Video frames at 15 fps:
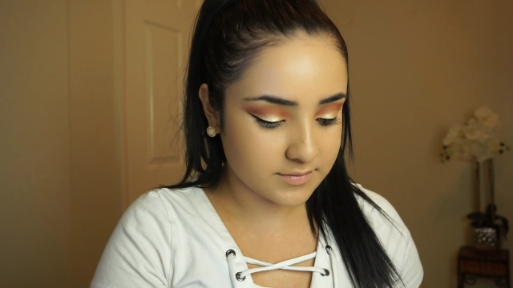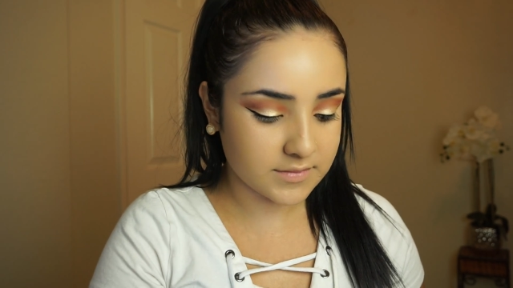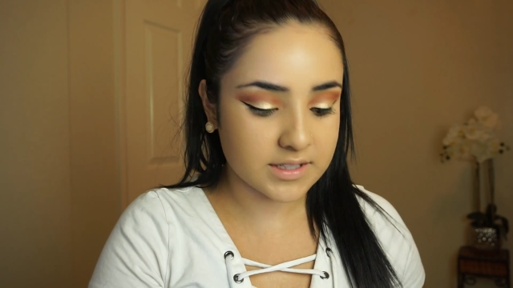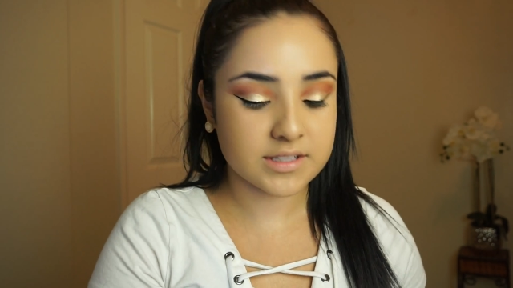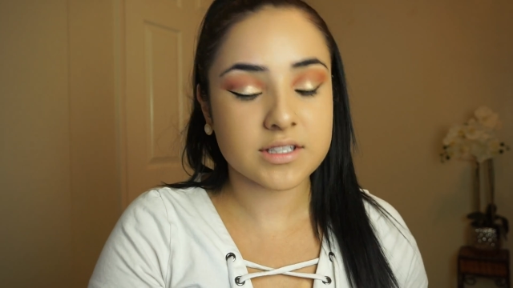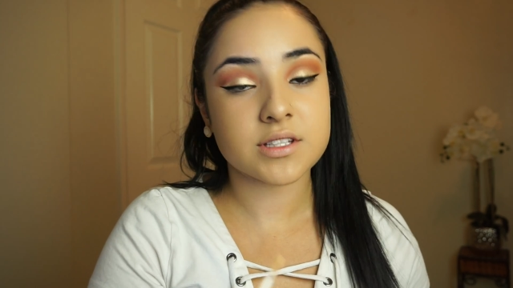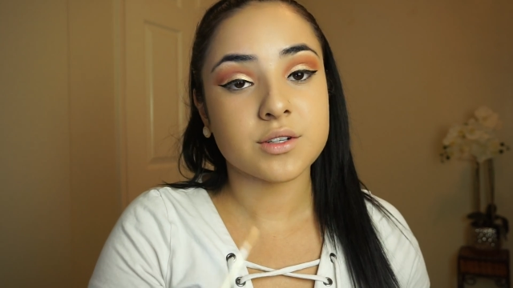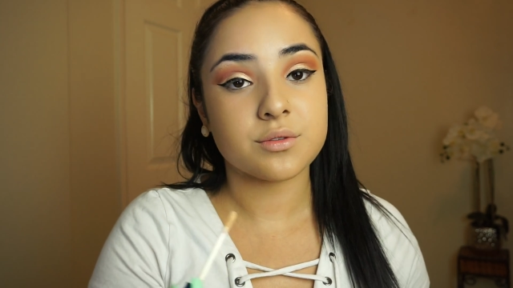
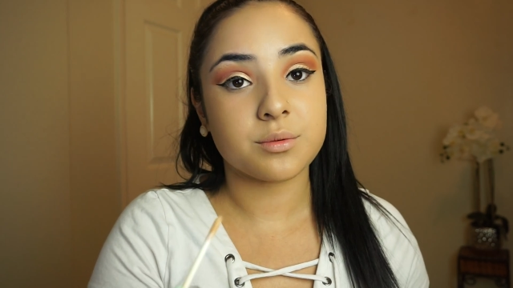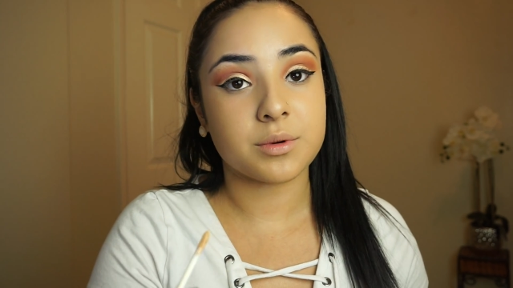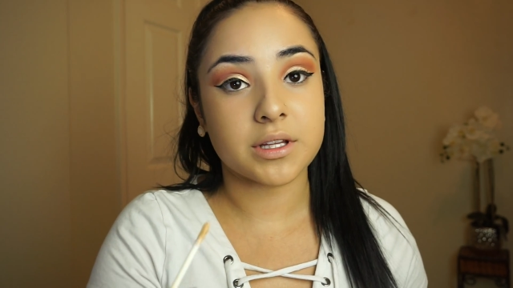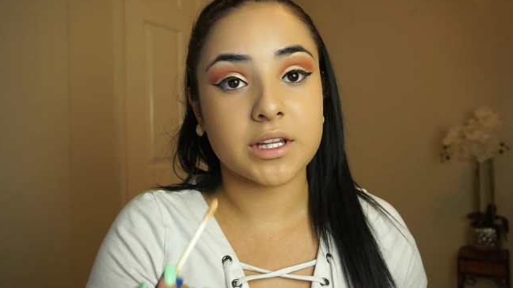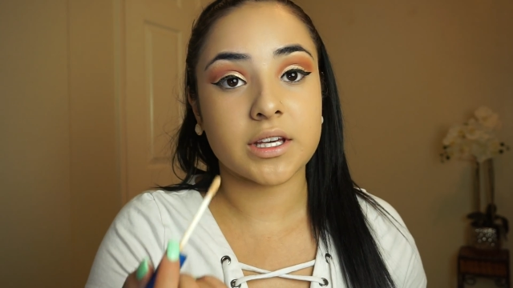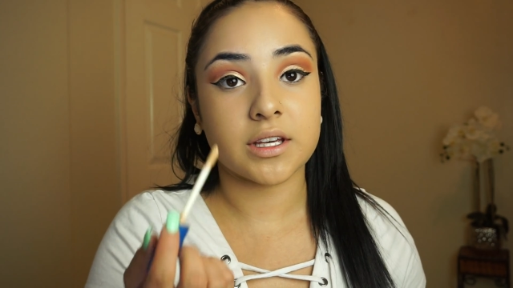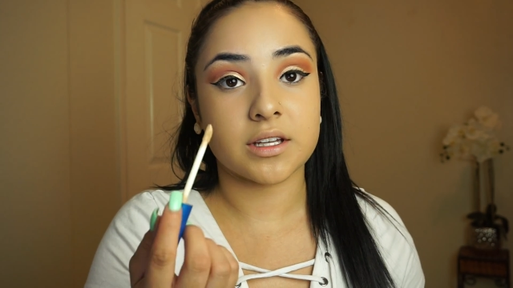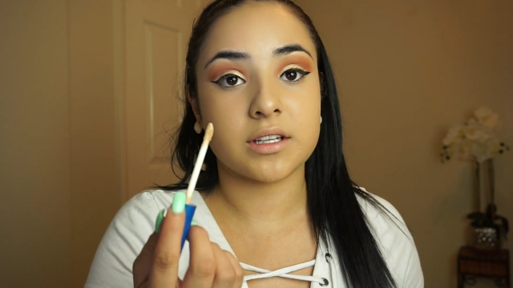This is a
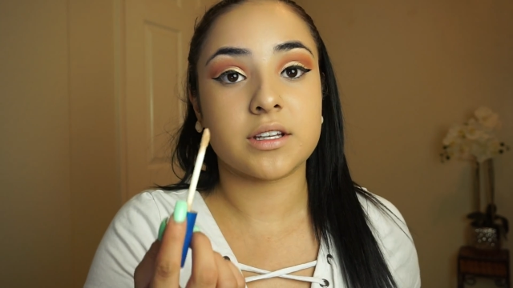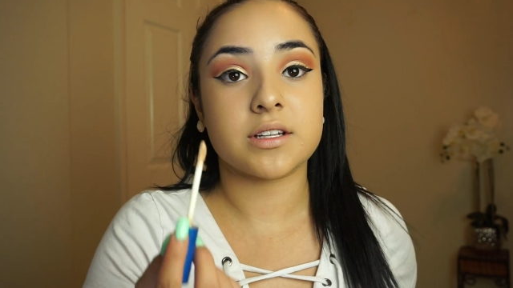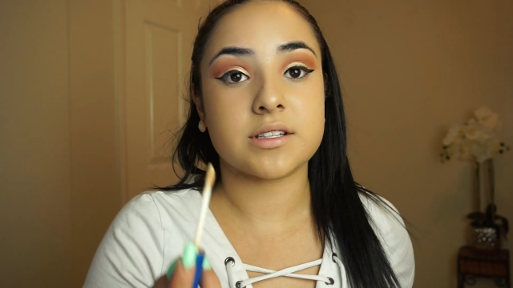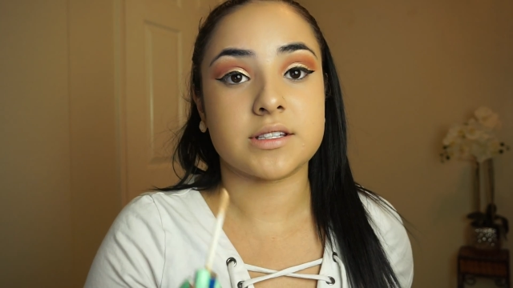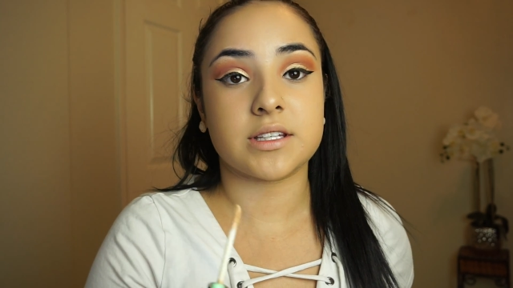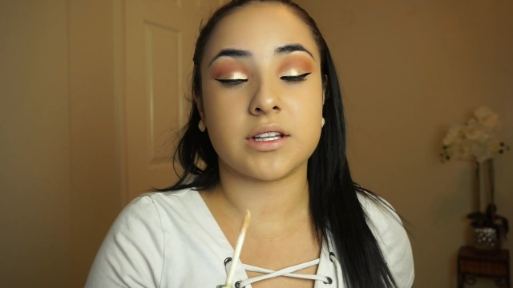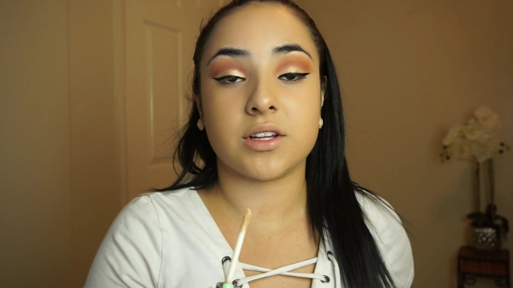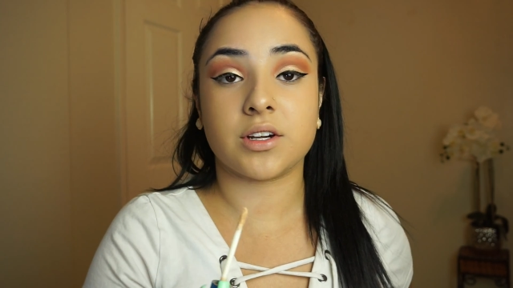really good
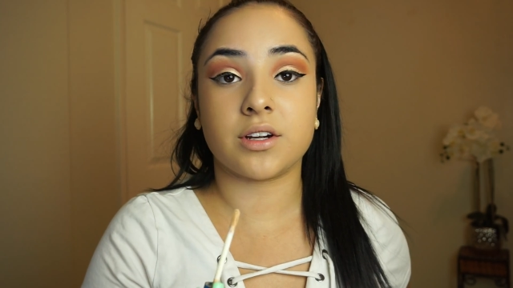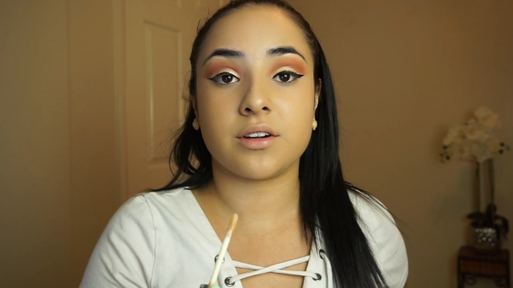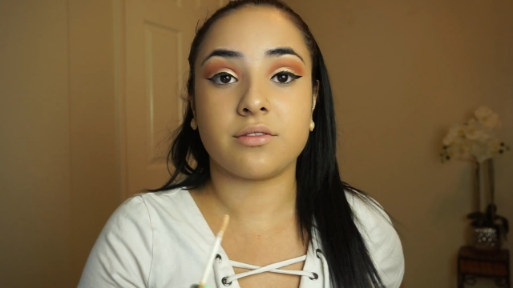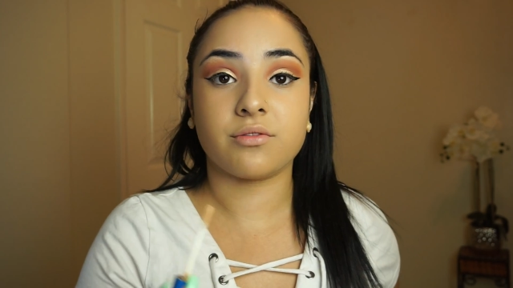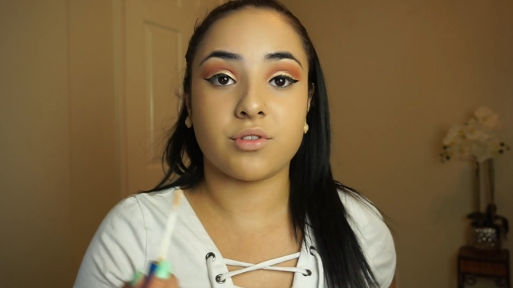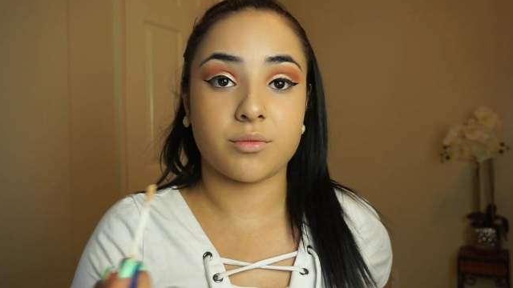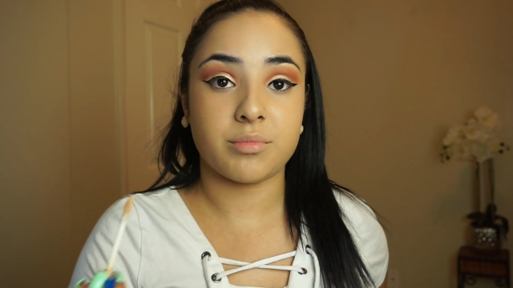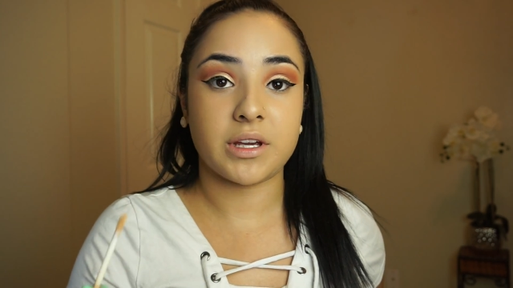concealer
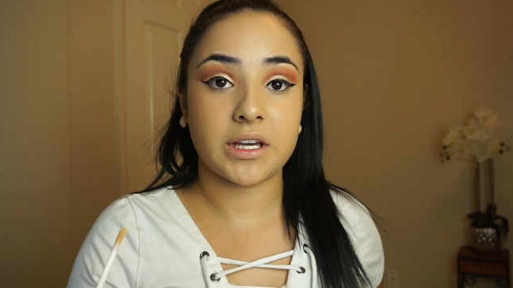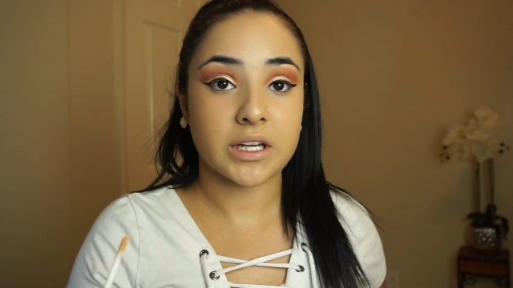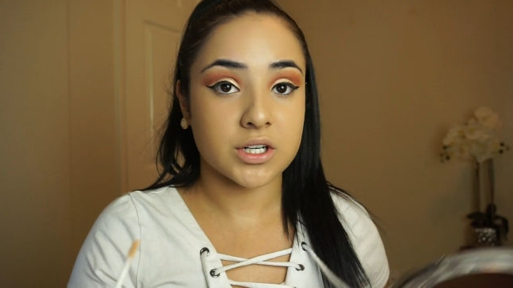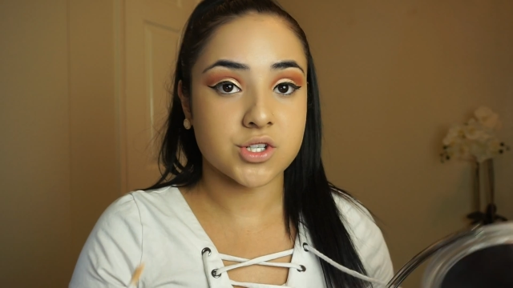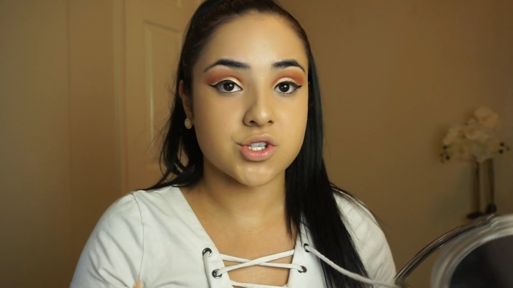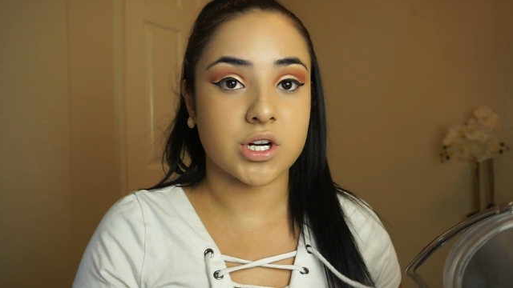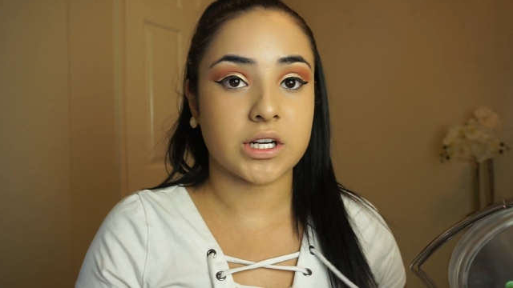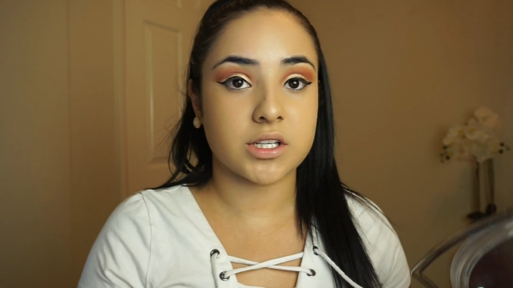for being a
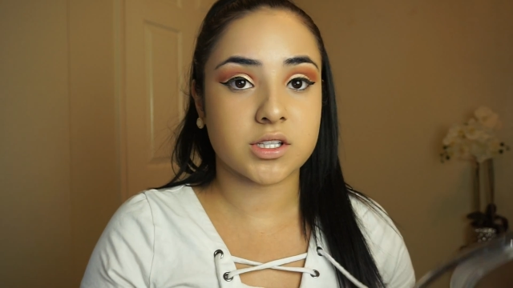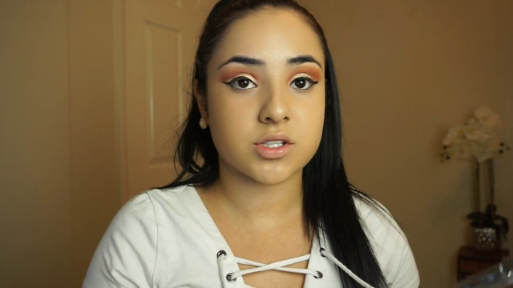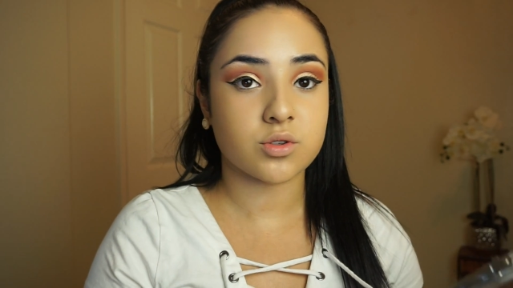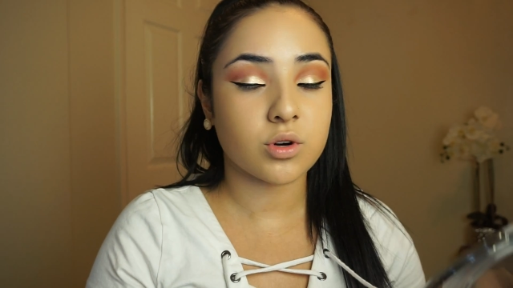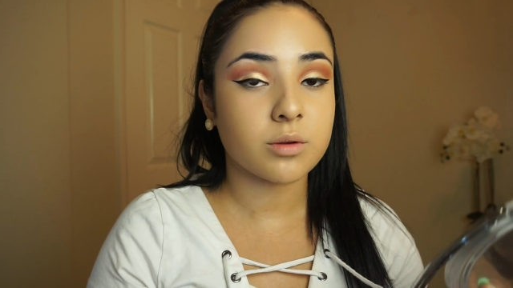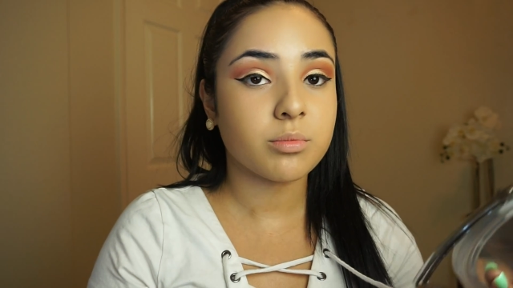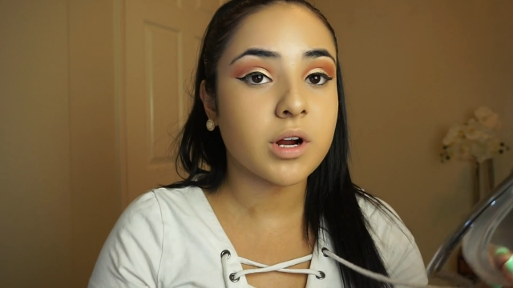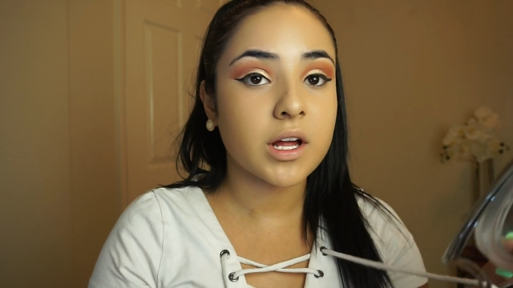
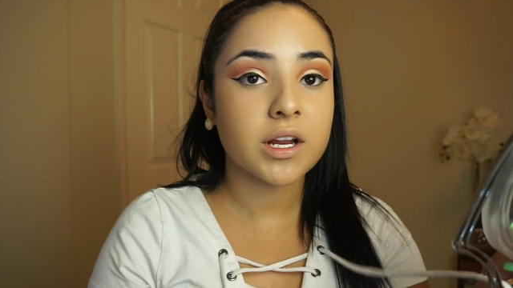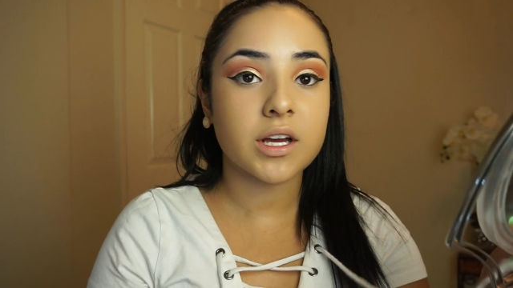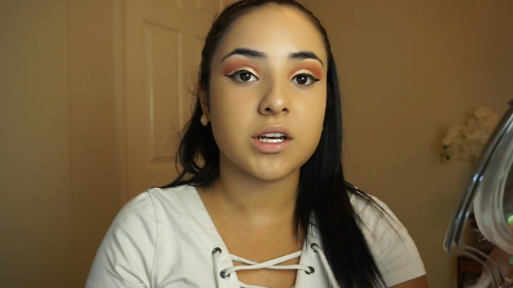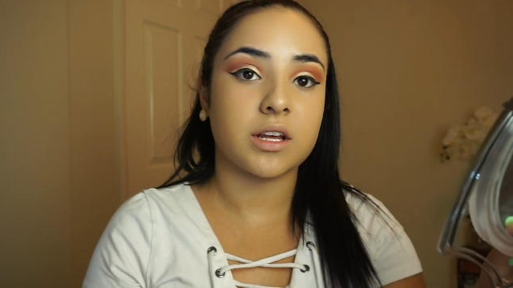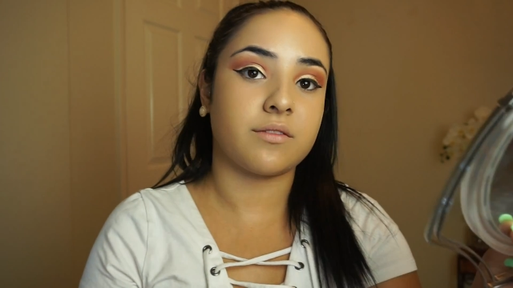drugstore product.